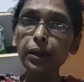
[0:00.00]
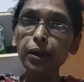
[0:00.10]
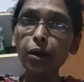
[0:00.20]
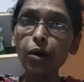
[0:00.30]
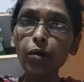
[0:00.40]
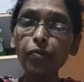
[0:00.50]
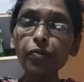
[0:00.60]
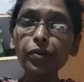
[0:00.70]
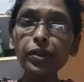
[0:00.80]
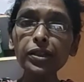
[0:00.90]

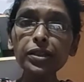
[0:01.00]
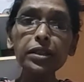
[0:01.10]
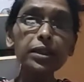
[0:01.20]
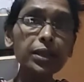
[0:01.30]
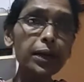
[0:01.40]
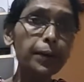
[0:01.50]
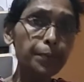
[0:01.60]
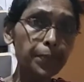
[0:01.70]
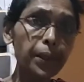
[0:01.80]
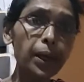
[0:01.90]
office, the
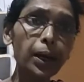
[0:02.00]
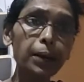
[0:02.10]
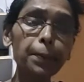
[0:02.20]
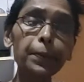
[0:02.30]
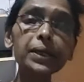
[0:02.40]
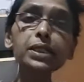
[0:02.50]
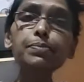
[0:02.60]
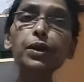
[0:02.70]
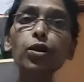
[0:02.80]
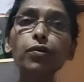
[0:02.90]

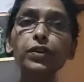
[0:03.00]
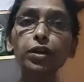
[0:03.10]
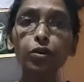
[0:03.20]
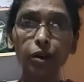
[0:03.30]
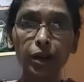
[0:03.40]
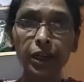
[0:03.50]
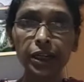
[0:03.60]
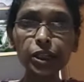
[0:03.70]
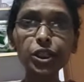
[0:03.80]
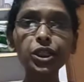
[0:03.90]
principal of the
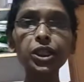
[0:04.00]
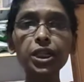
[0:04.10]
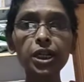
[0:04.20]
college.